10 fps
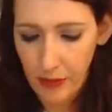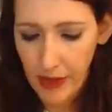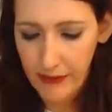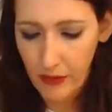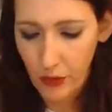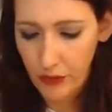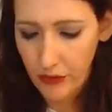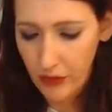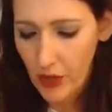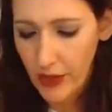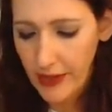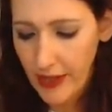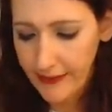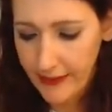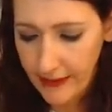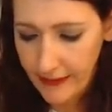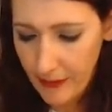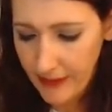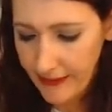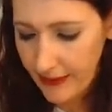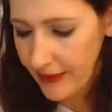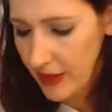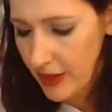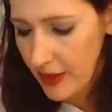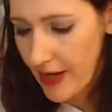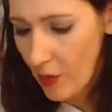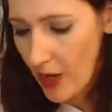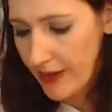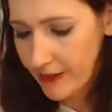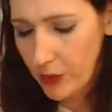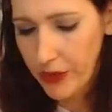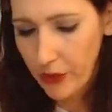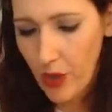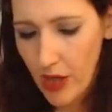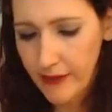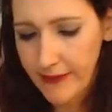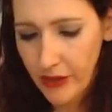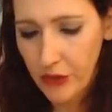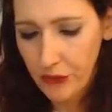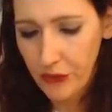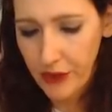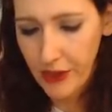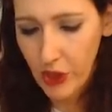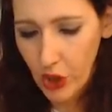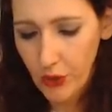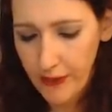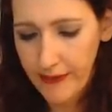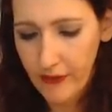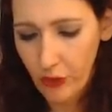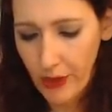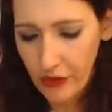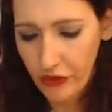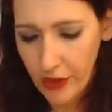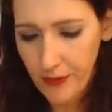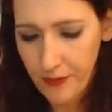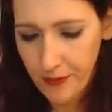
Pentacles. Okay, yes, that, that makes sense. Now, why is the Queen of Rods here for the current situation?